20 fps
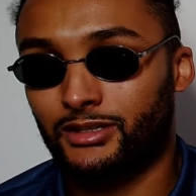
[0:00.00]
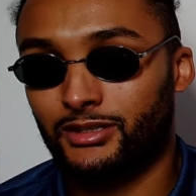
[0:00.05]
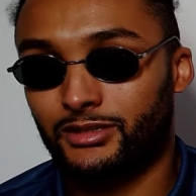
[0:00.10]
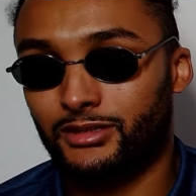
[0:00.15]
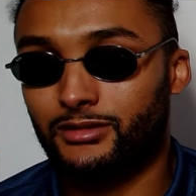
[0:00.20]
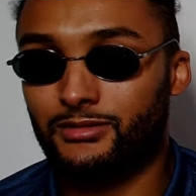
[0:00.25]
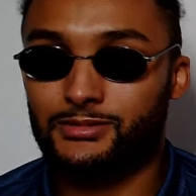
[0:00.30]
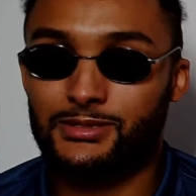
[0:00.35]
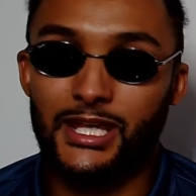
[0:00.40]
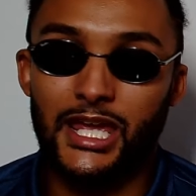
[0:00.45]

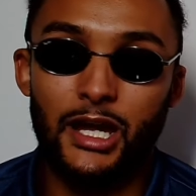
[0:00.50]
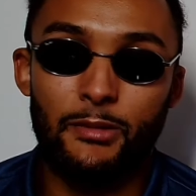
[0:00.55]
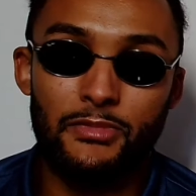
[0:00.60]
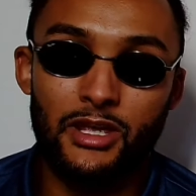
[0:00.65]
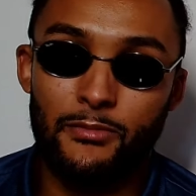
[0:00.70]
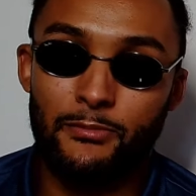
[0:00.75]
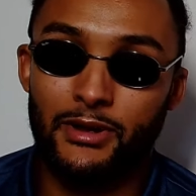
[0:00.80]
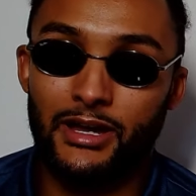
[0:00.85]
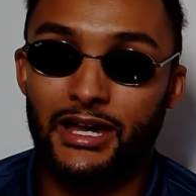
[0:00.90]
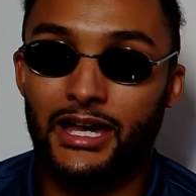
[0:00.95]
Don't tell me
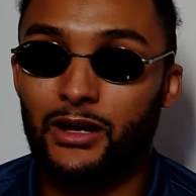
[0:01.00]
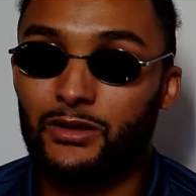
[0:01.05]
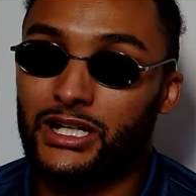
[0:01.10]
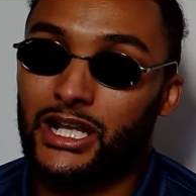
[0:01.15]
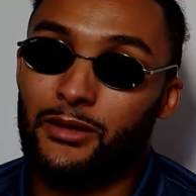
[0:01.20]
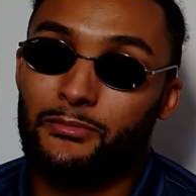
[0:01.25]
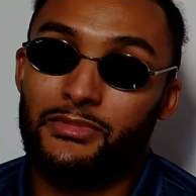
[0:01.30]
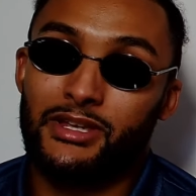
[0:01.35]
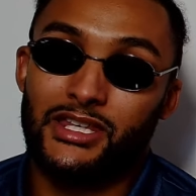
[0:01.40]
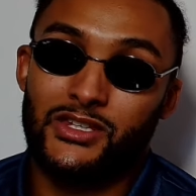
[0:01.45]
about how
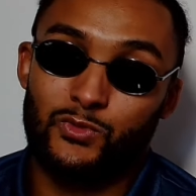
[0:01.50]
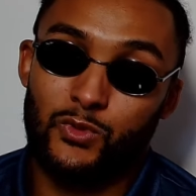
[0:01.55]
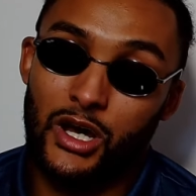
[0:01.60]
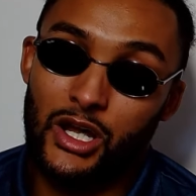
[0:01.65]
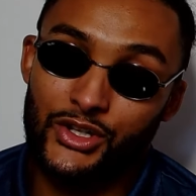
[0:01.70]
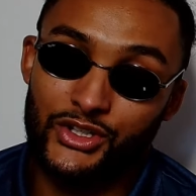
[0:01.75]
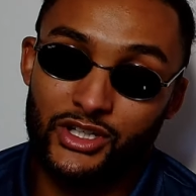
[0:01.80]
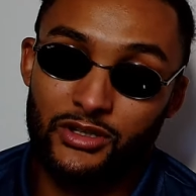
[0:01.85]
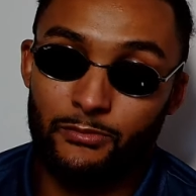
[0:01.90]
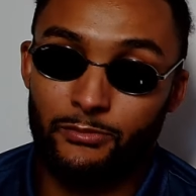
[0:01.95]
that means
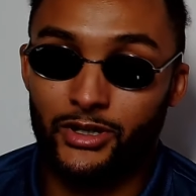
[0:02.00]
Wilder can